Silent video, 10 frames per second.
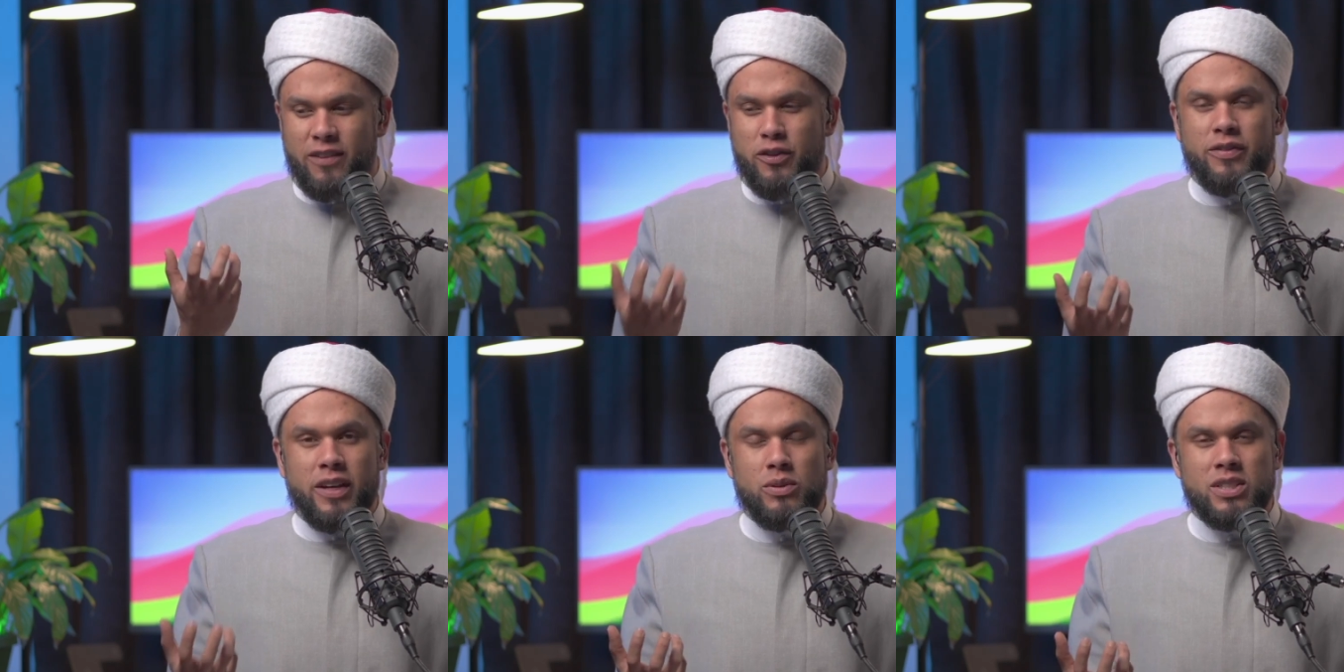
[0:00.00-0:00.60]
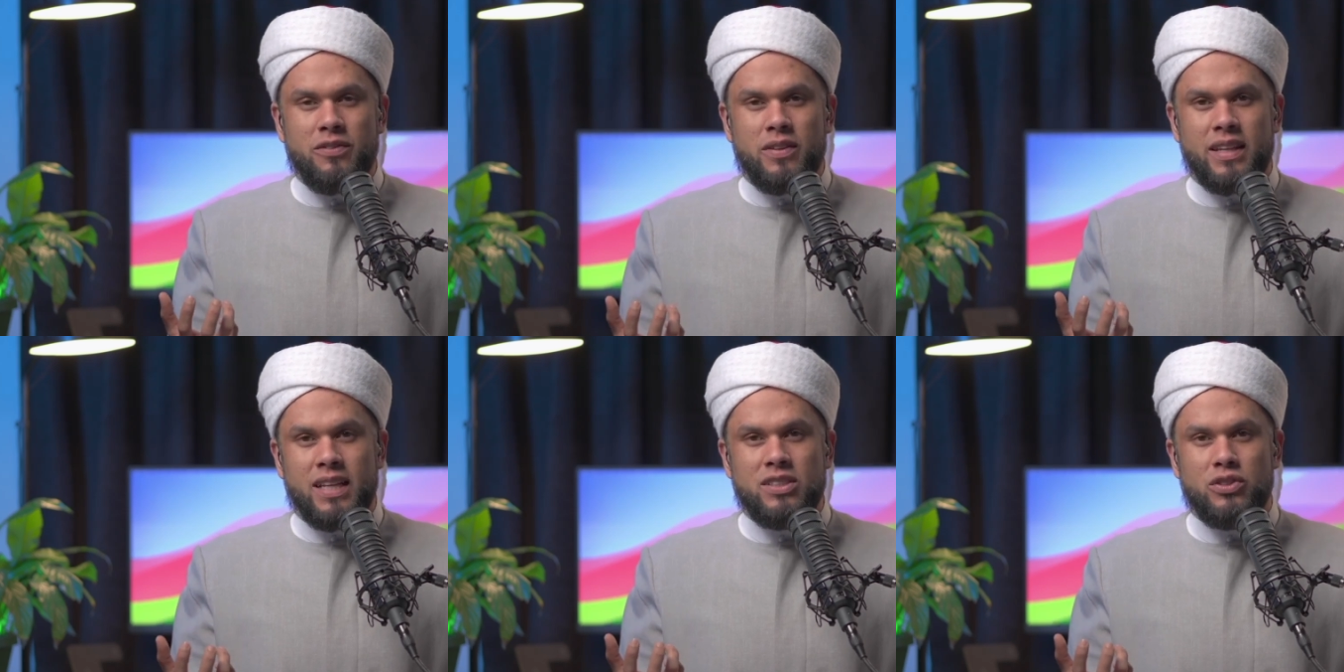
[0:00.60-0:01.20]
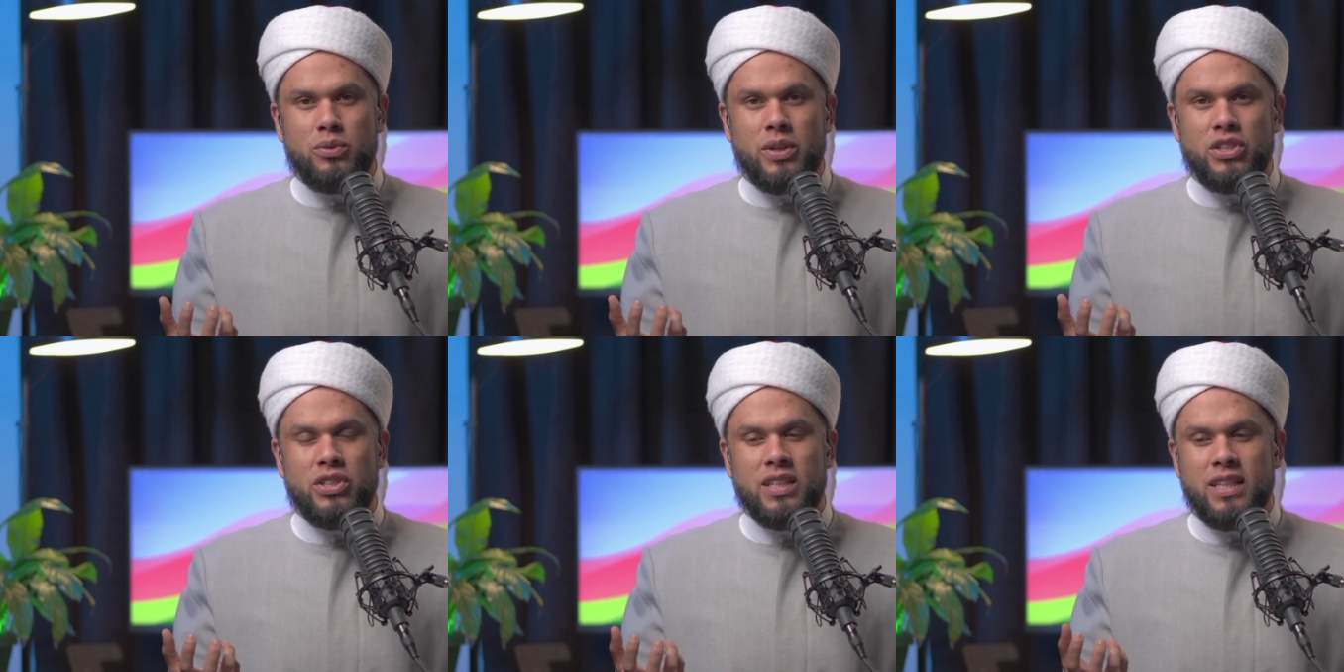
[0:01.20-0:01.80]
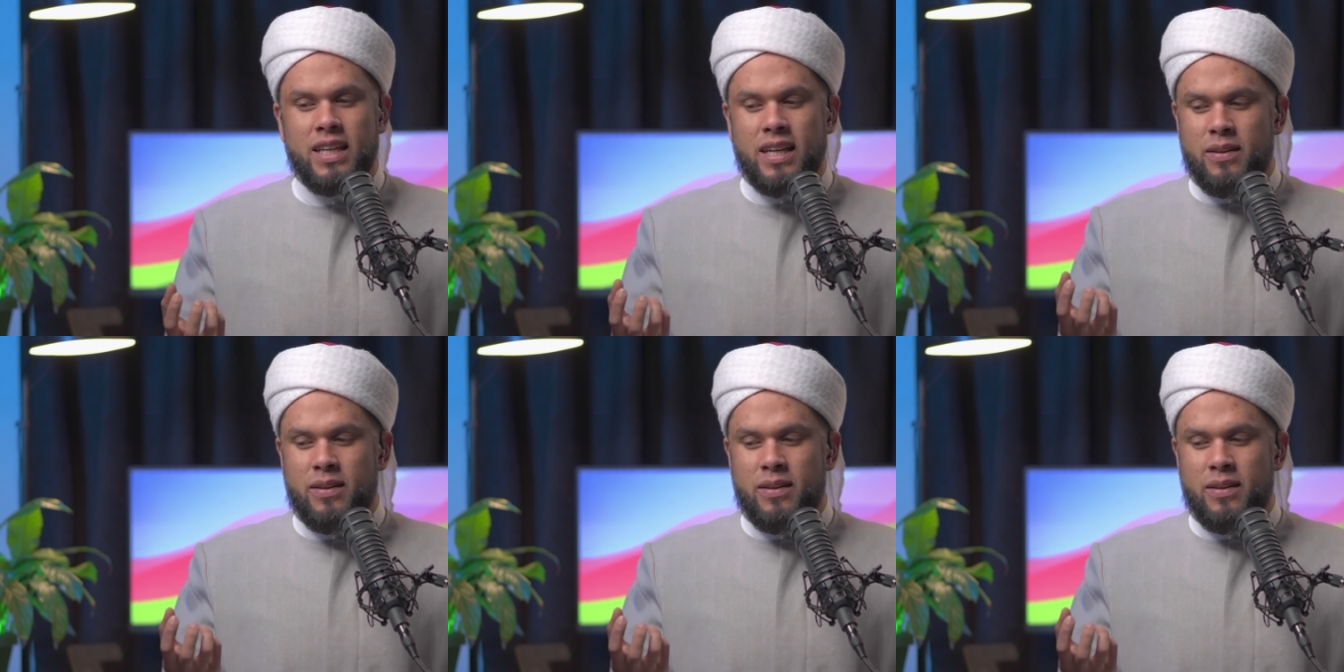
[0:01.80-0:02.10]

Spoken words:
And if you find yourself in that situation,